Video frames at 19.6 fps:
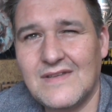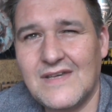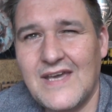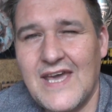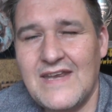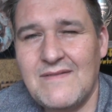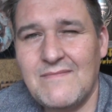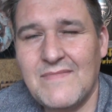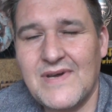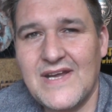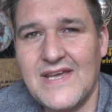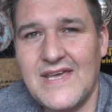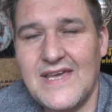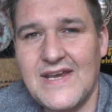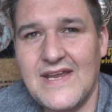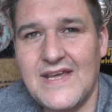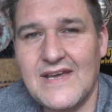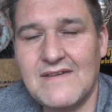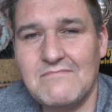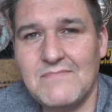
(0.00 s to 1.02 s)
Edinburgh
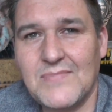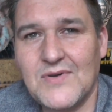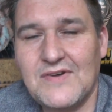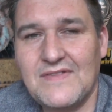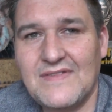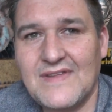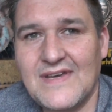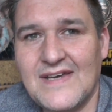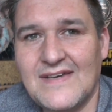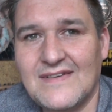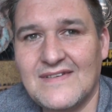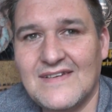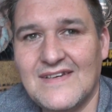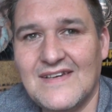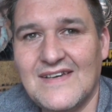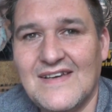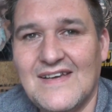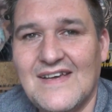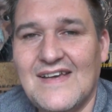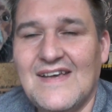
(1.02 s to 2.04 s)
area and bought that.
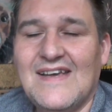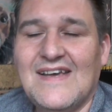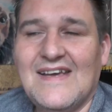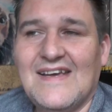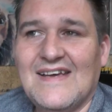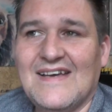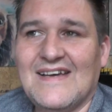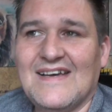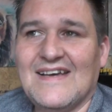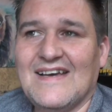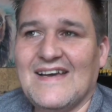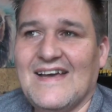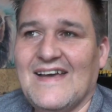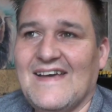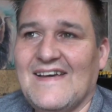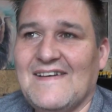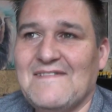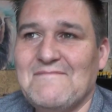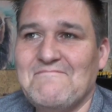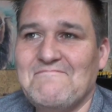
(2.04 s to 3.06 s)

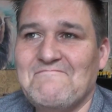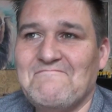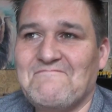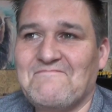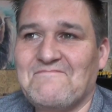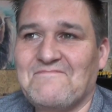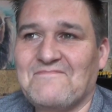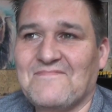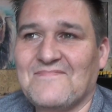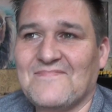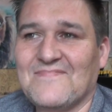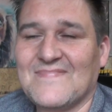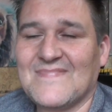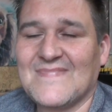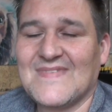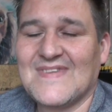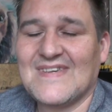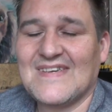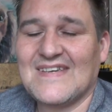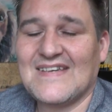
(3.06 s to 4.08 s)
I
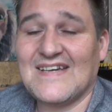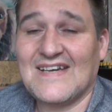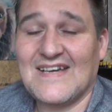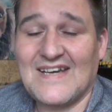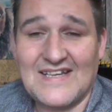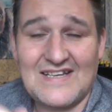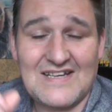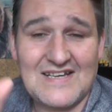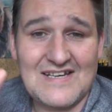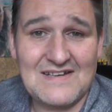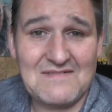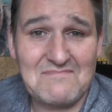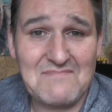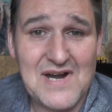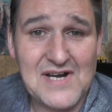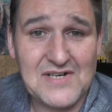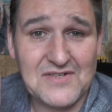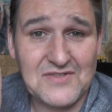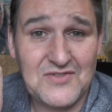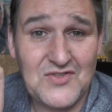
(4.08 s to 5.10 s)
had a
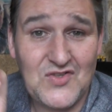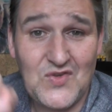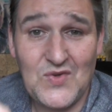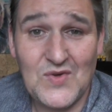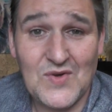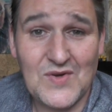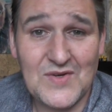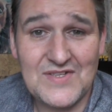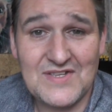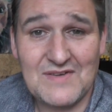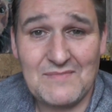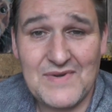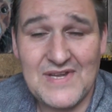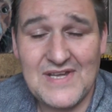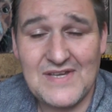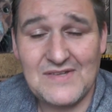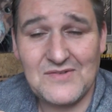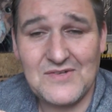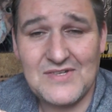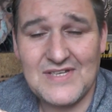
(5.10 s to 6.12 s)
Mark II Honda
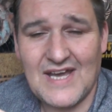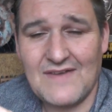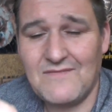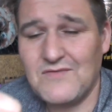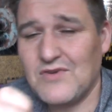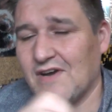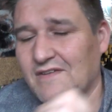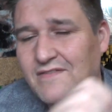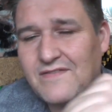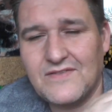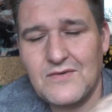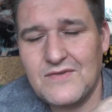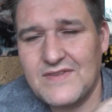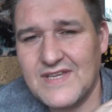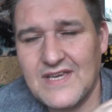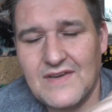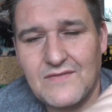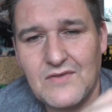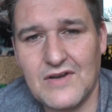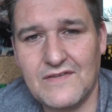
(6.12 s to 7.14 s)
Prelude. I don't
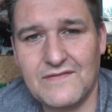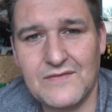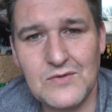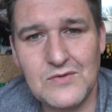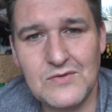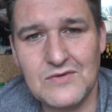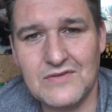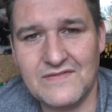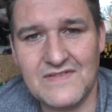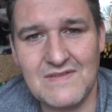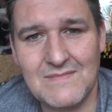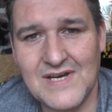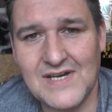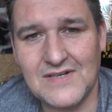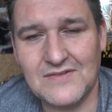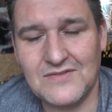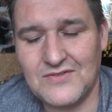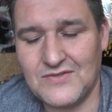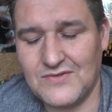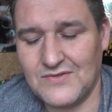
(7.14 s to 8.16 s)
think I've got a photo of the
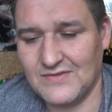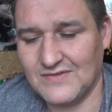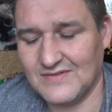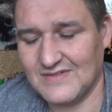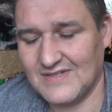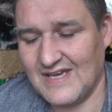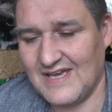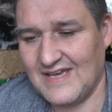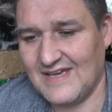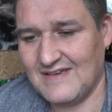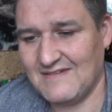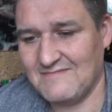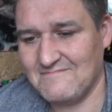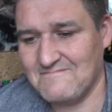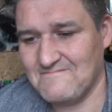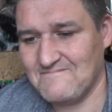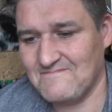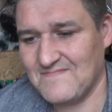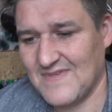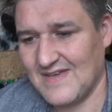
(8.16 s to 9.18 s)
Mark II.
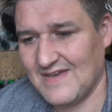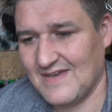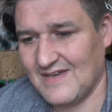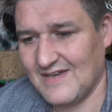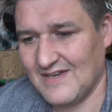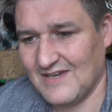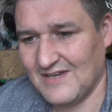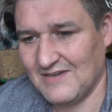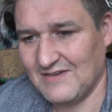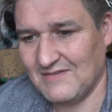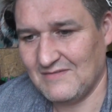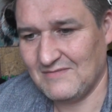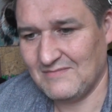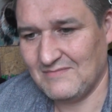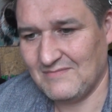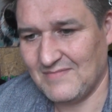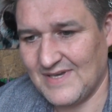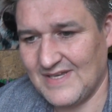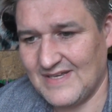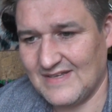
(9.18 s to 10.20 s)

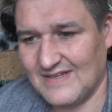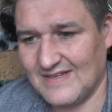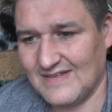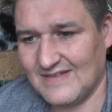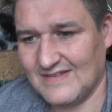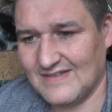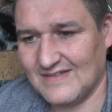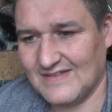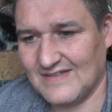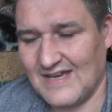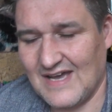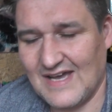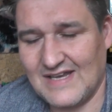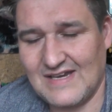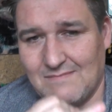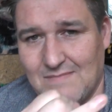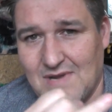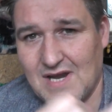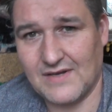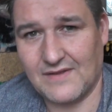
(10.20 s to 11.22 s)
But I
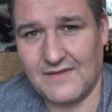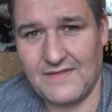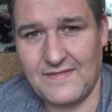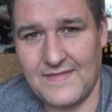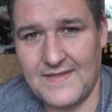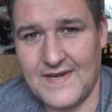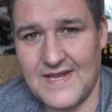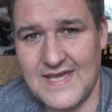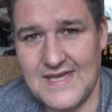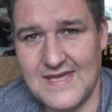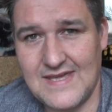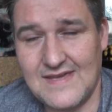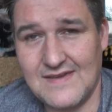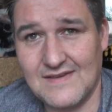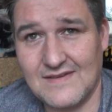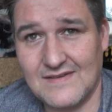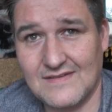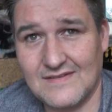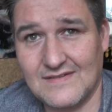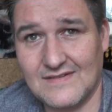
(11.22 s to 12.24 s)
had a Mark III
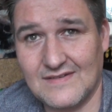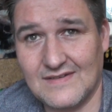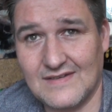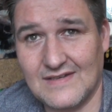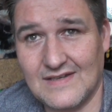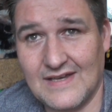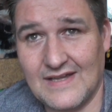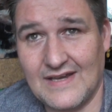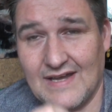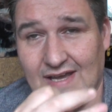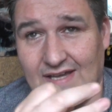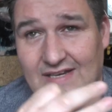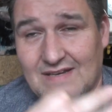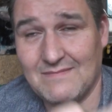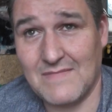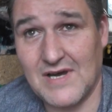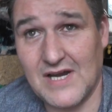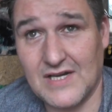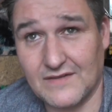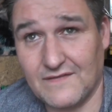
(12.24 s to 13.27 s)
and I had
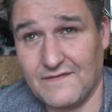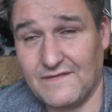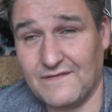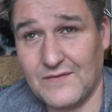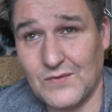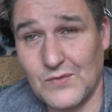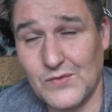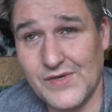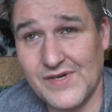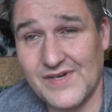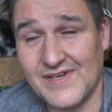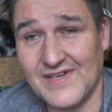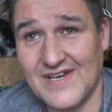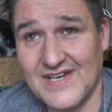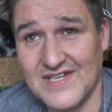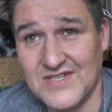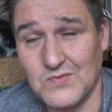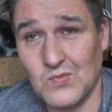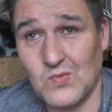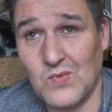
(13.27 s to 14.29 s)
a Mark IV
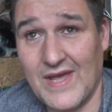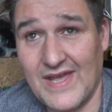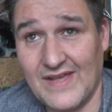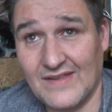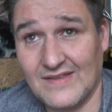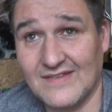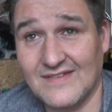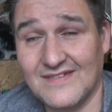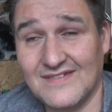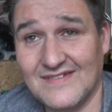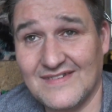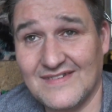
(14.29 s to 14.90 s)
as well.